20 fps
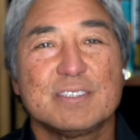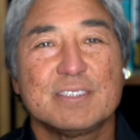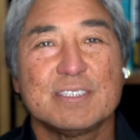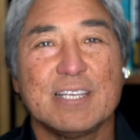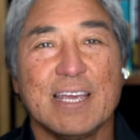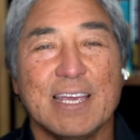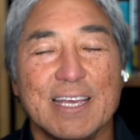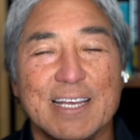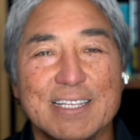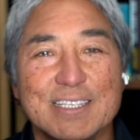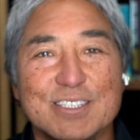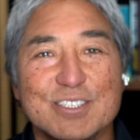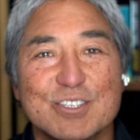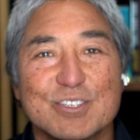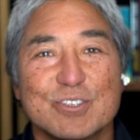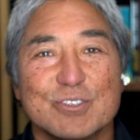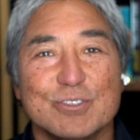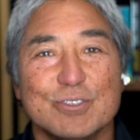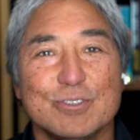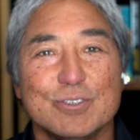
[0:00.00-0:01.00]
tends
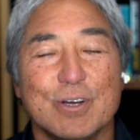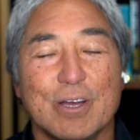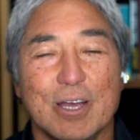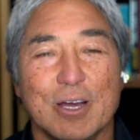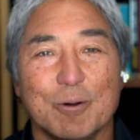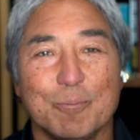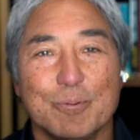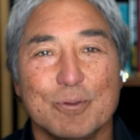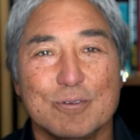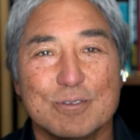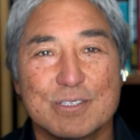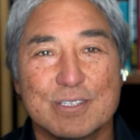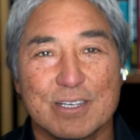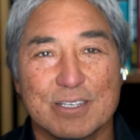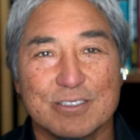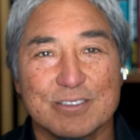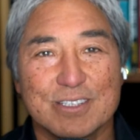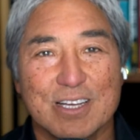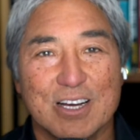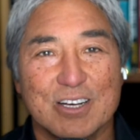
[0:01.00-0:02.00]
to help you
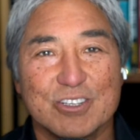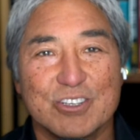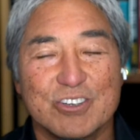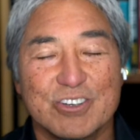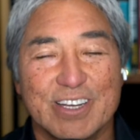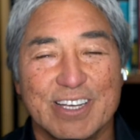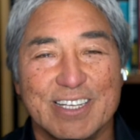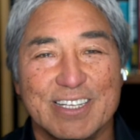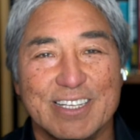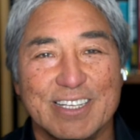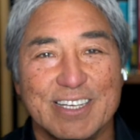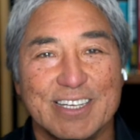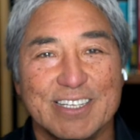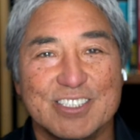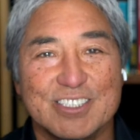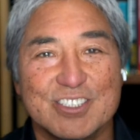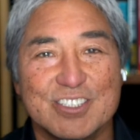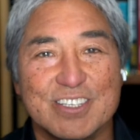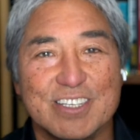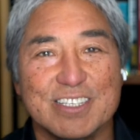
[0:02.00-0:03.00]
settle down your
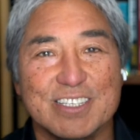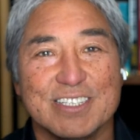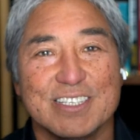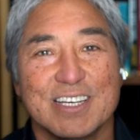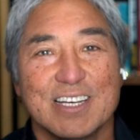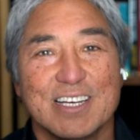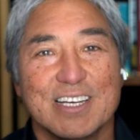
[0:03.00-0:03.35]
ADHD.